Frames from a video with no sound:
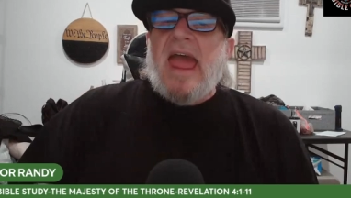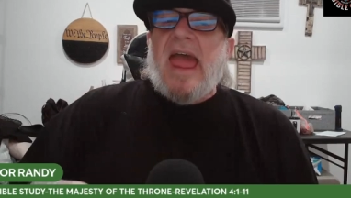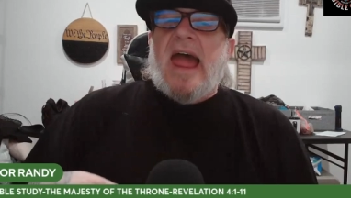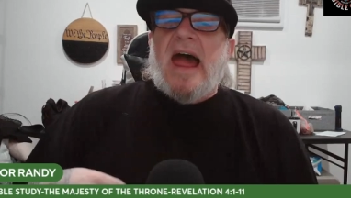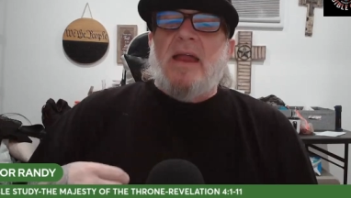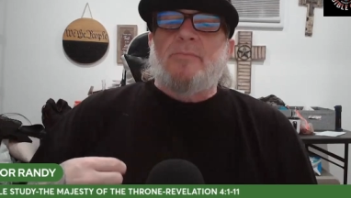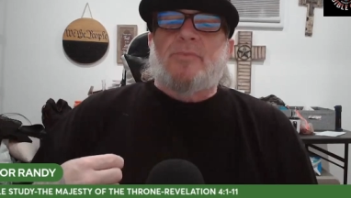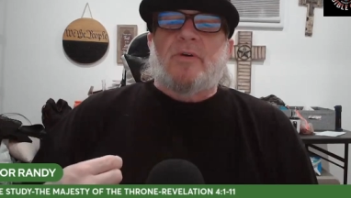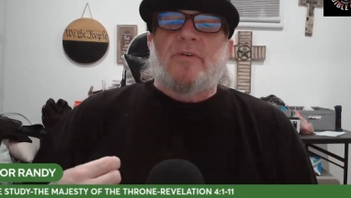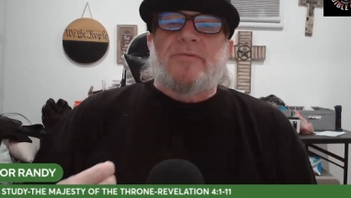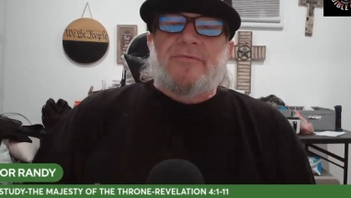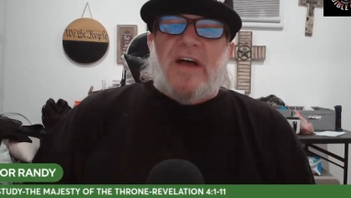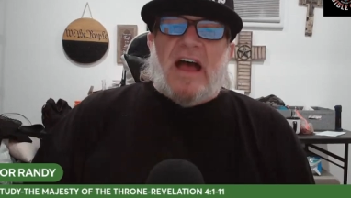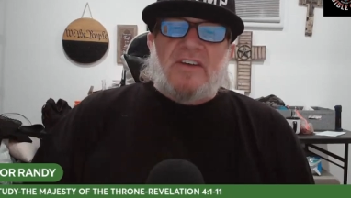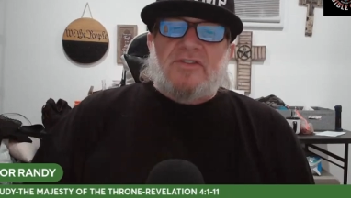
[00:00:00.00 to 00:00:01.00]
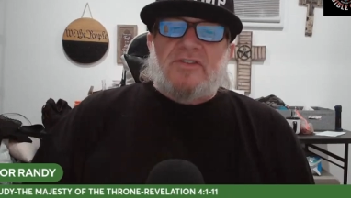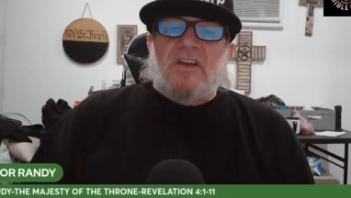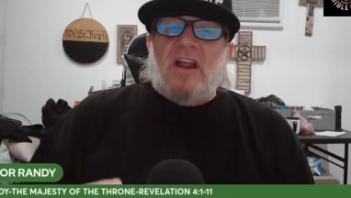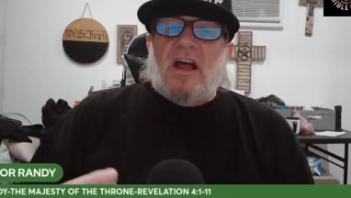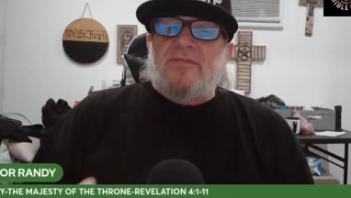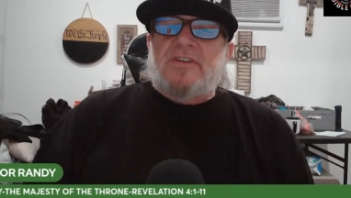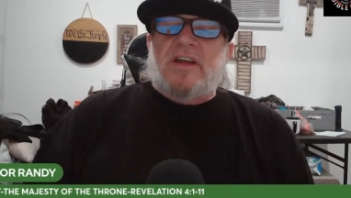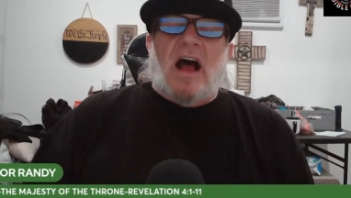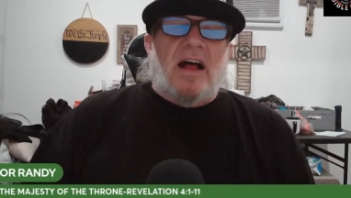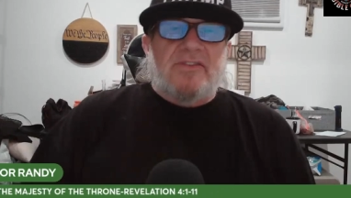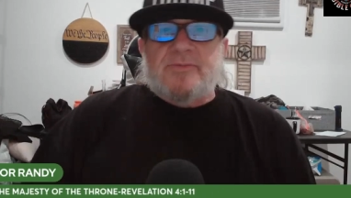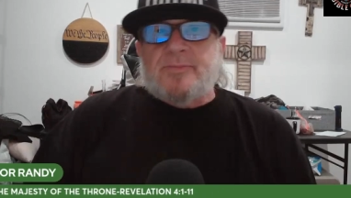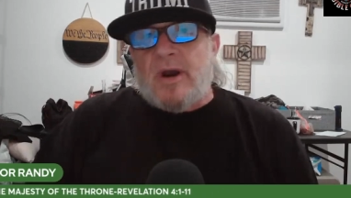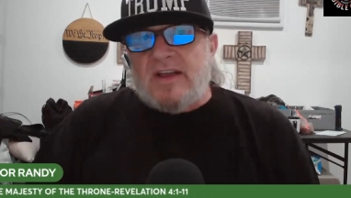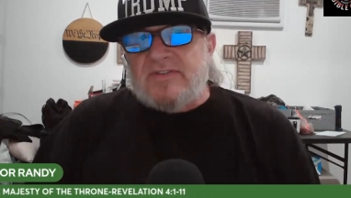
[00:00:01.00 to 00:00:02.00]
and perfection of
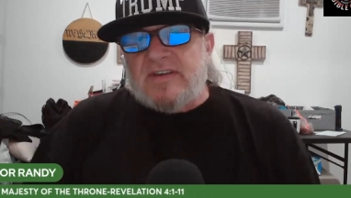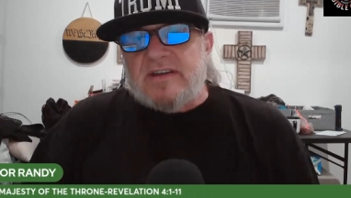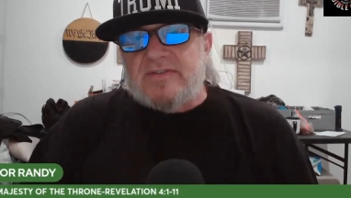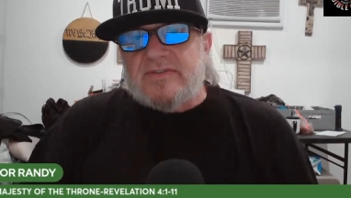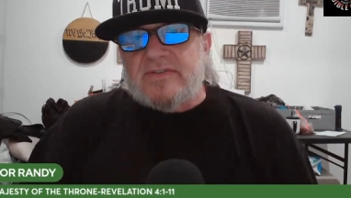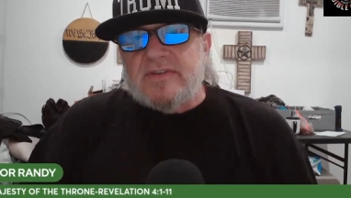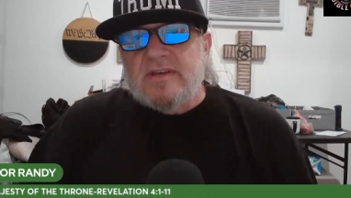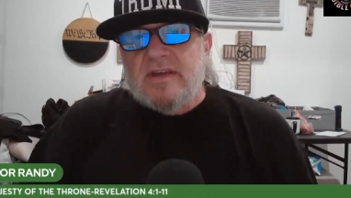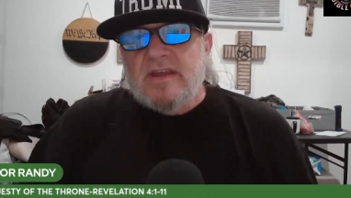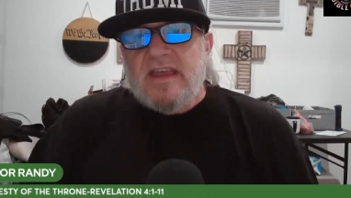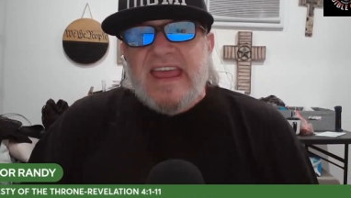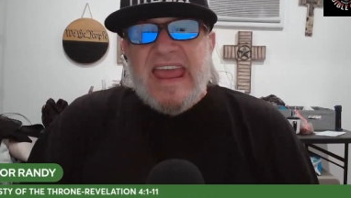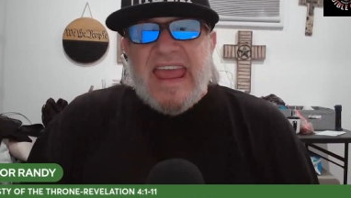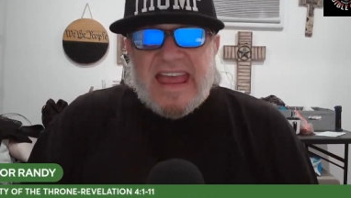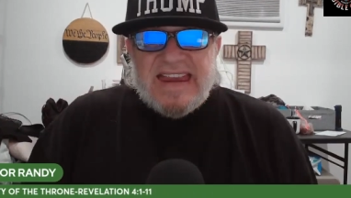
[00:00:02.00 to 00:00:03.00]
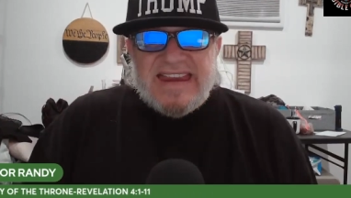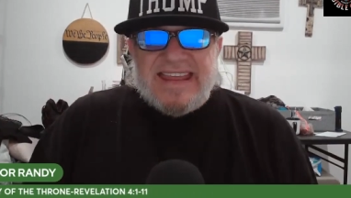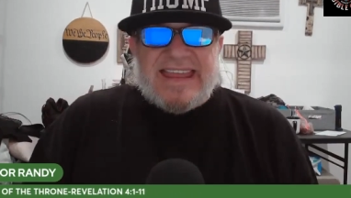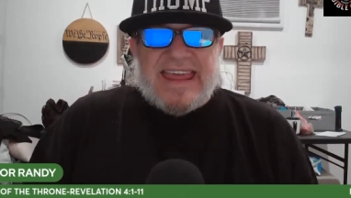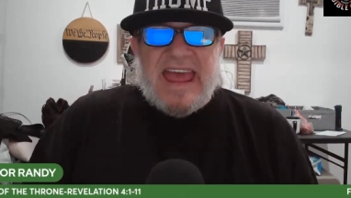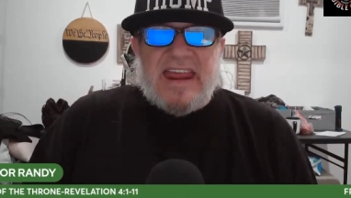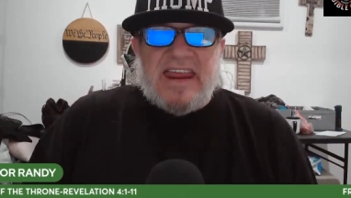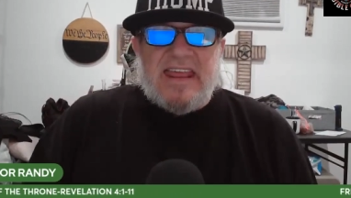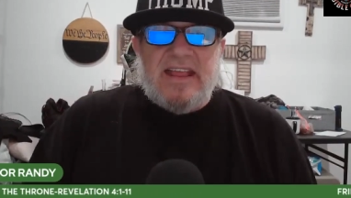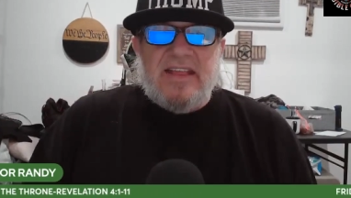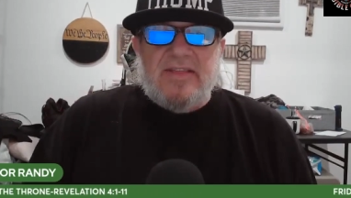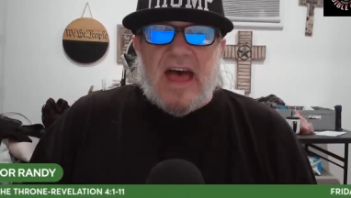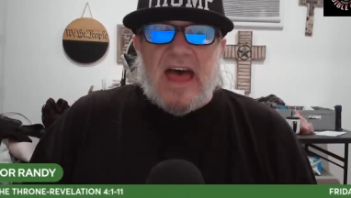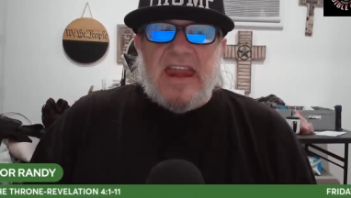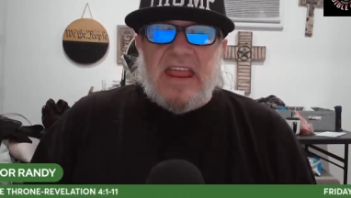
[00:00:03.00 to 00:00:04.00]
God's presence,
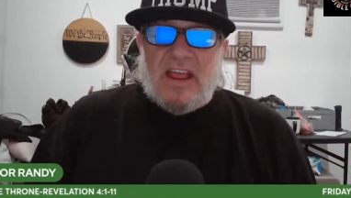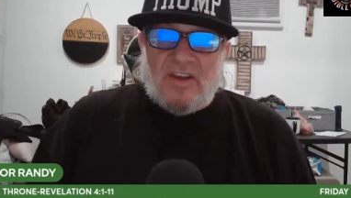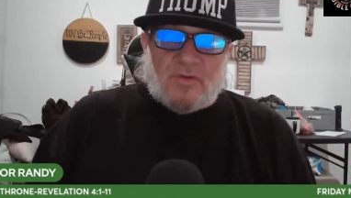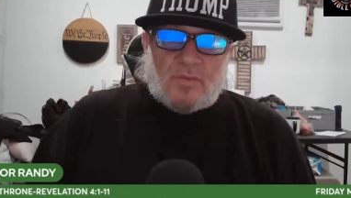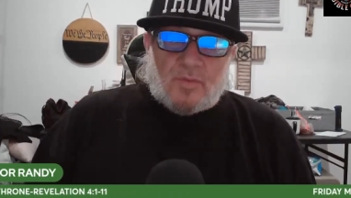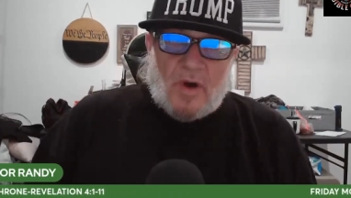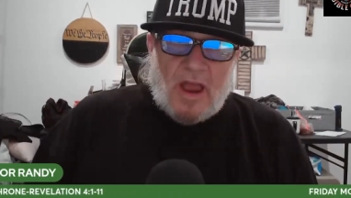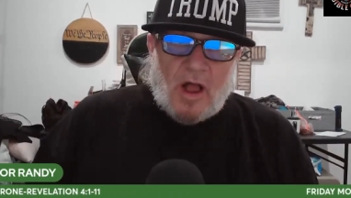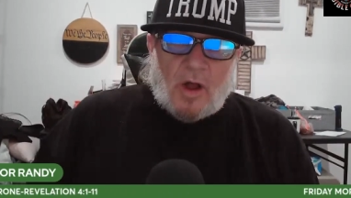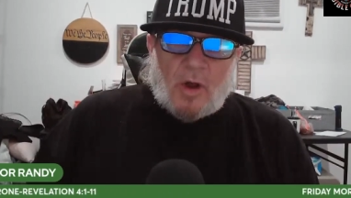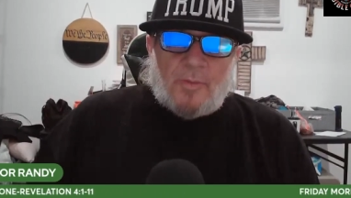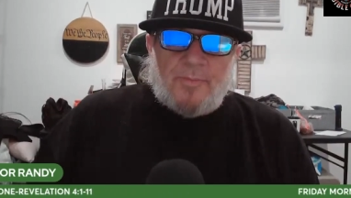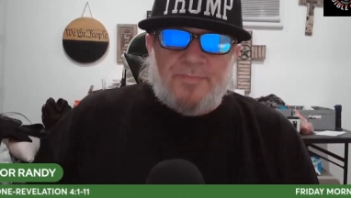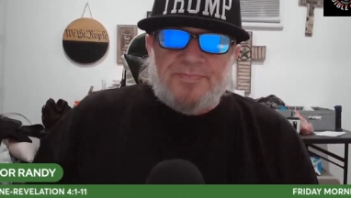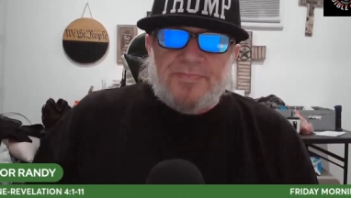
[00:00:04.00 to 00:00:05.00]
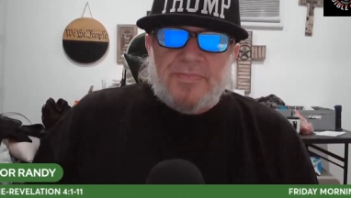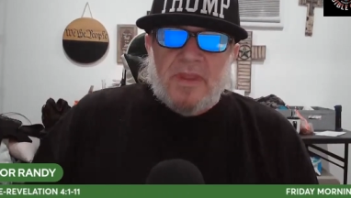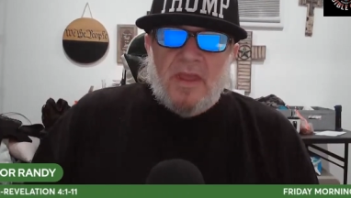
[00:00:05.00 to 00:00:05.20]
indicating that his realm,